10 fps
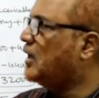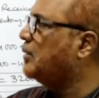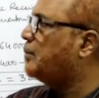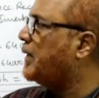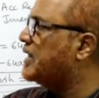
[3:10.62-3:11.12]

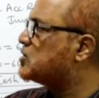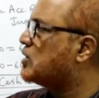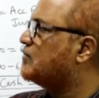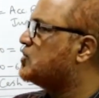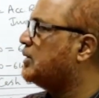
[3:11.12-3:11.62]
in place
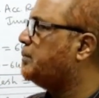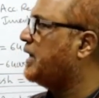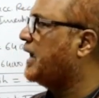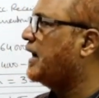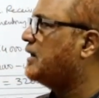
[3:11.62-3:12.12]
of
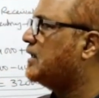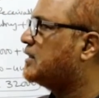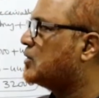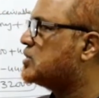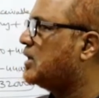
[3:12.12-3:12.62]
GP
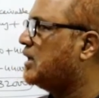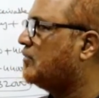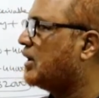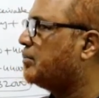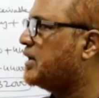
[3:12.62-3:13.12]
80,000
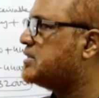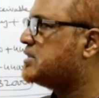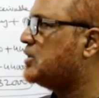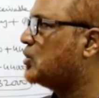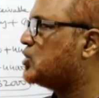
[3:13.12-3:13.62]
divided by
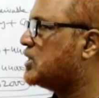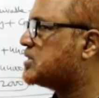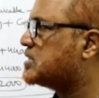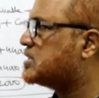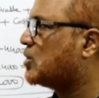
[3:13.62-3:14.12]

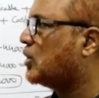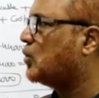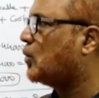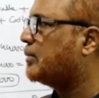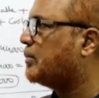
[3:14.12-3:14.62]
COGS is equal
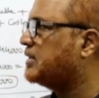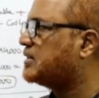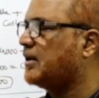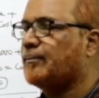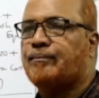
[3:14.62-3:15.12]
to 1 by
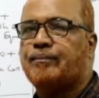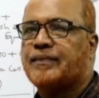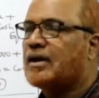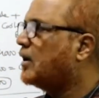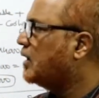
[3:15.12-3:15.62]
3.
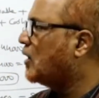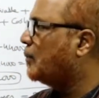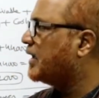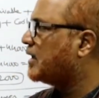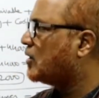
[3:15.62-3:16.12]

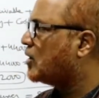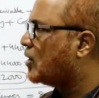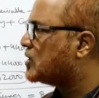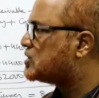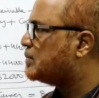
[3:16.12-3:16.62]
Now make a
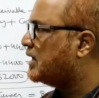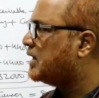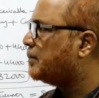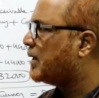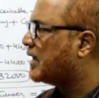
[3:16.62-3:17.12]
cross
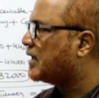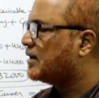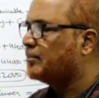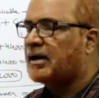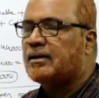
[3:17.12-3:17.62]
multiply
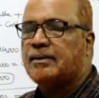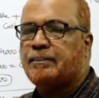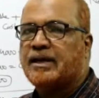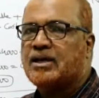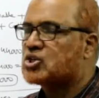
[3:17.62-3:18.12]

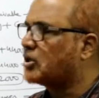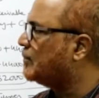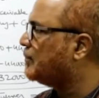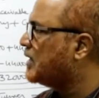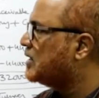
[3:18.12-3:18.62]

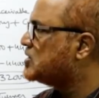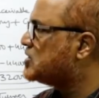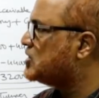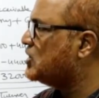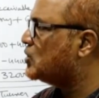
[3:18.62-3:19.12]
multiplication.
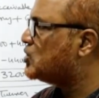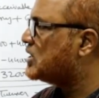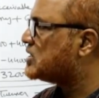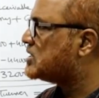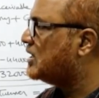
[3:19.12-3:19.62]

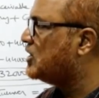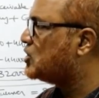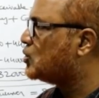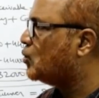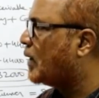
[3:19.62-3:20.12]
COGS
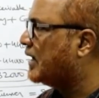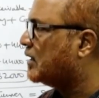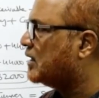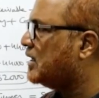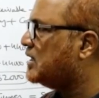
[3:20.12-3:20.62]
into
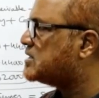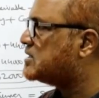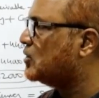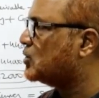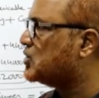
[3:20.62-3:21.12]
1
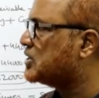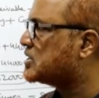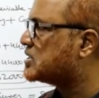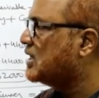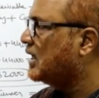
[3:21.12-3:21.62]
is
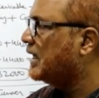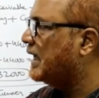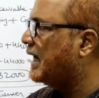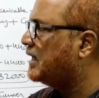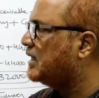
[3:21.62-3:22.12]
COGS.
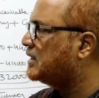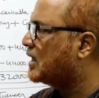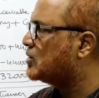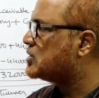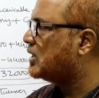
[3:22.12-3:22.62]

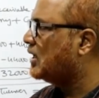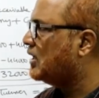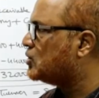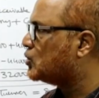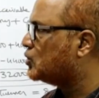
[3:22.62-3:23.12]
80,000
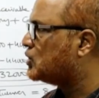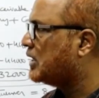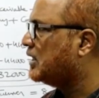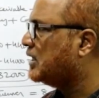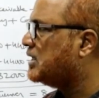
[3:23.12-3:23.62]
into
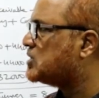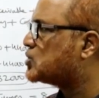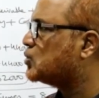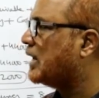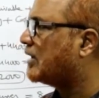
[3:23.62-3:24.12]
3
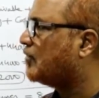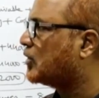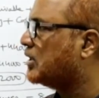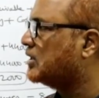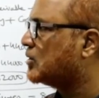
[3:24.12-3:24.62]
is
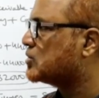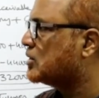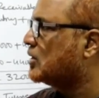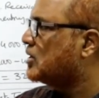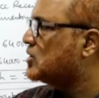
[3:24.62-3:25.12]
2,40,000.
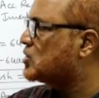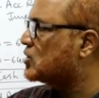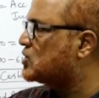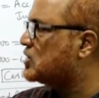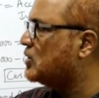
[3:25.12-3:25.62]
So
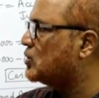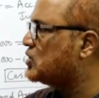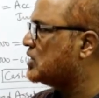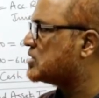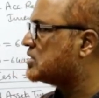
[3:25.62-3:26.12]

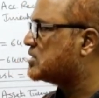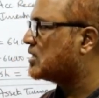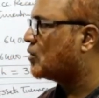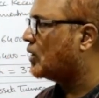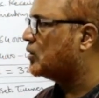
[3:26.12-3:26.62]
COGS is
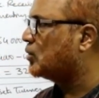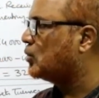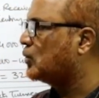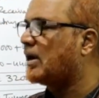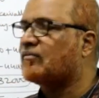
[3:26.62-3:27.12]
equal to
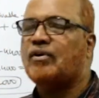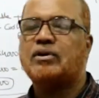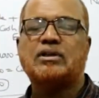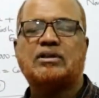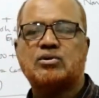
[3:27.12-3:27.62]

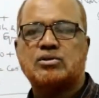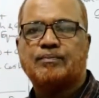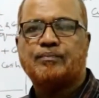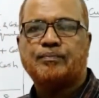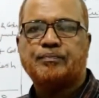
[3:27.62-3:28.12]
2,40,000.
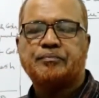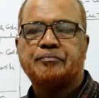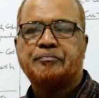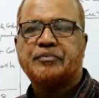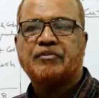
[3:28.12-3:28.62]

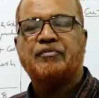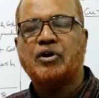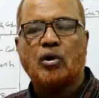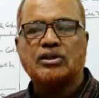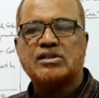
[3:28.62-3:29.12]
We
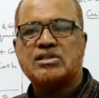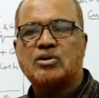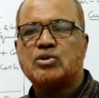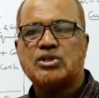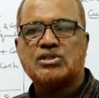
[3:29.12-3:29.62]
got the
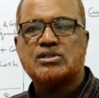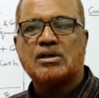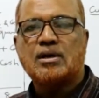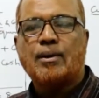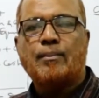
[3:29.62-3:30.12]
COGS.